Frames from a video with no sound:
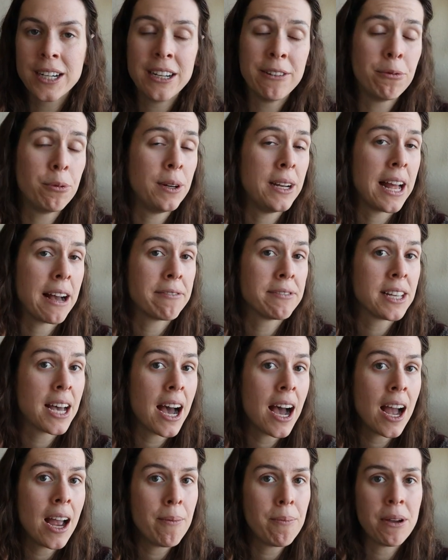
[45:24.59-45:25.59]
if we'd have
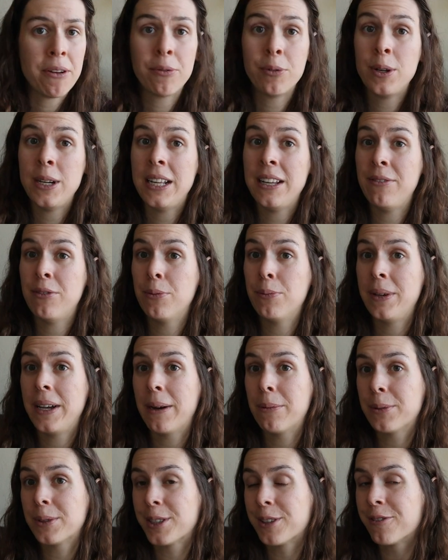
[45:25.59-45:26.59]
time, if we'd even be
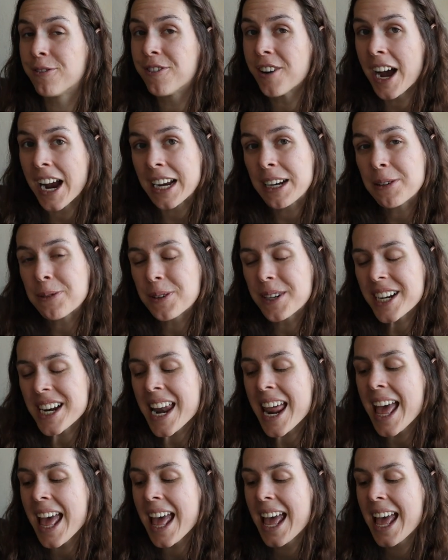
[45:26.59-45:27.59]
able to find one.